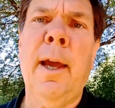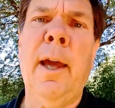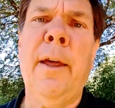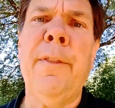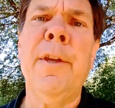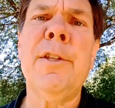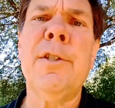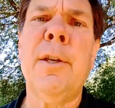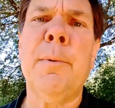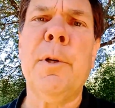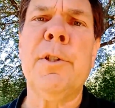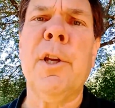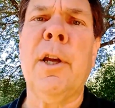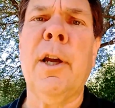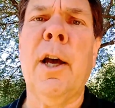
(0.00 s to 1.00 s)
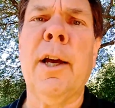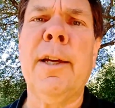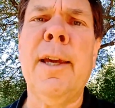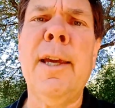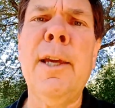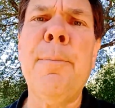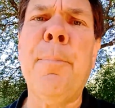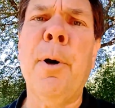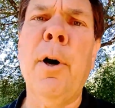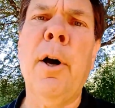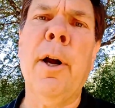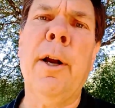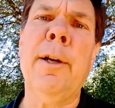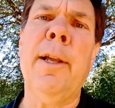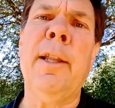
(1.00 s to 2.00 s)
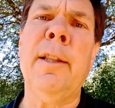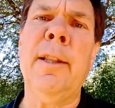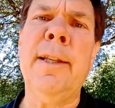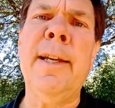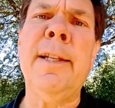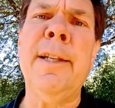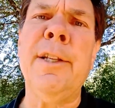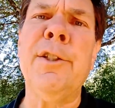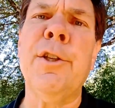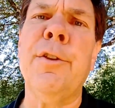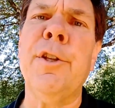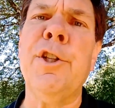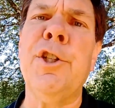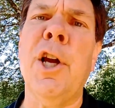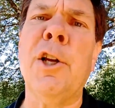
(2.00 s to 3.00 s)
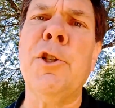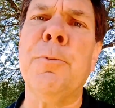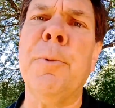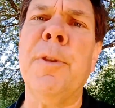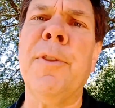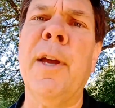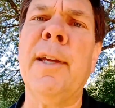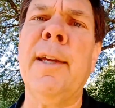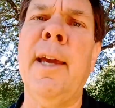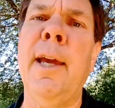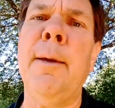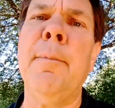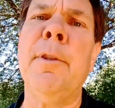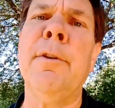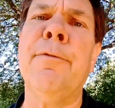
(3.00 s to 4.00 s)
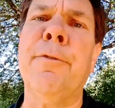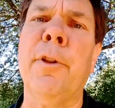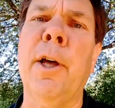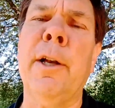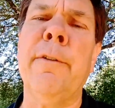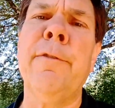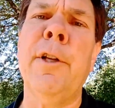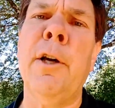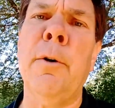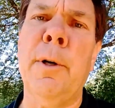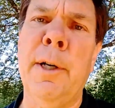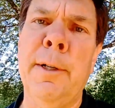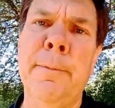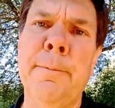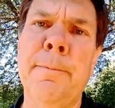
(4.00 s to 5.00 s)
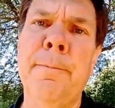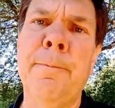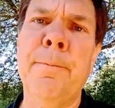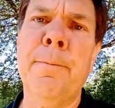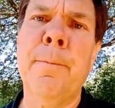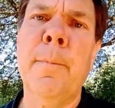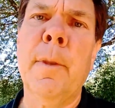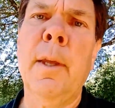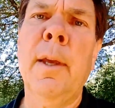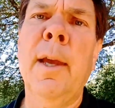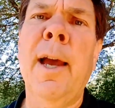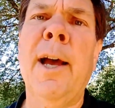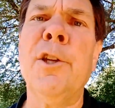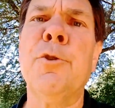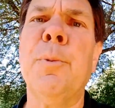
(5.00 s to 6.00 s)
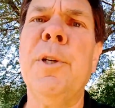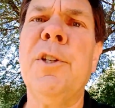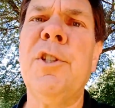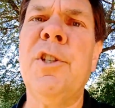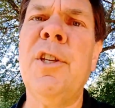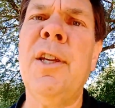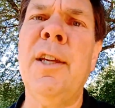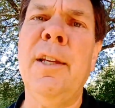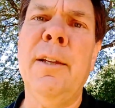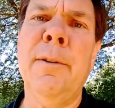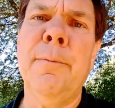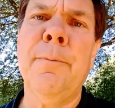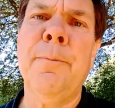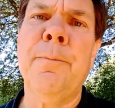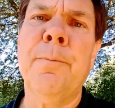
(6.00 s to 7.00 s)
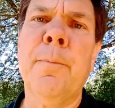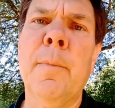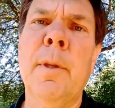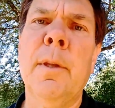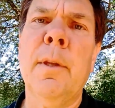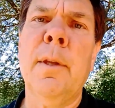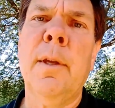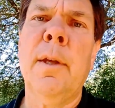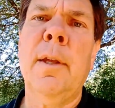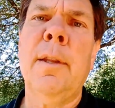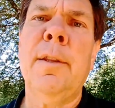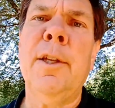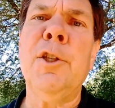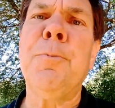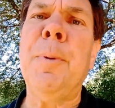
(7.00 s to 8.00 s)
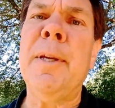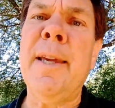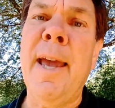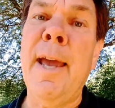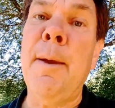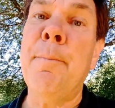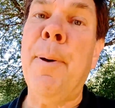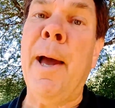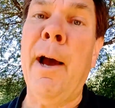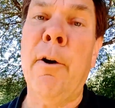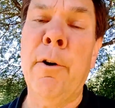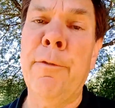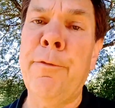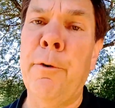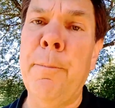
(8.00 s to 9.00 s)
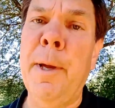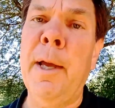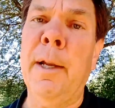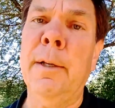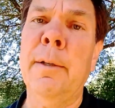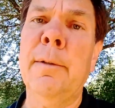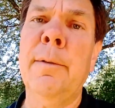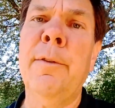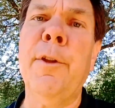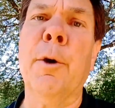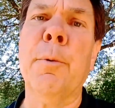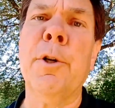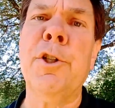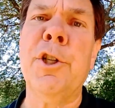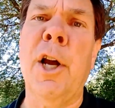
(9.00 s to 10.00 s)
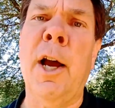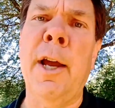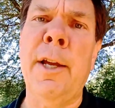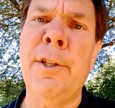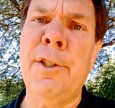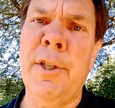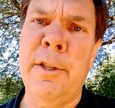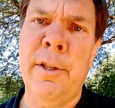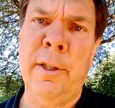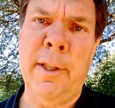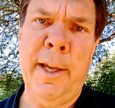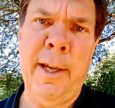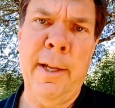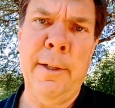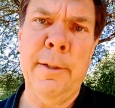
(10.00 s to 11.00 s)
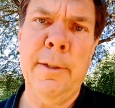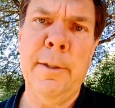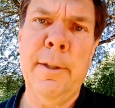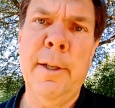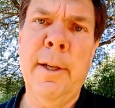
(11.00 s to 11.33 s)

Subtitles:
And this was a key part in leading to the judgment that came in the flood of Noah. As we see, these became powerful men. There were giants in the land.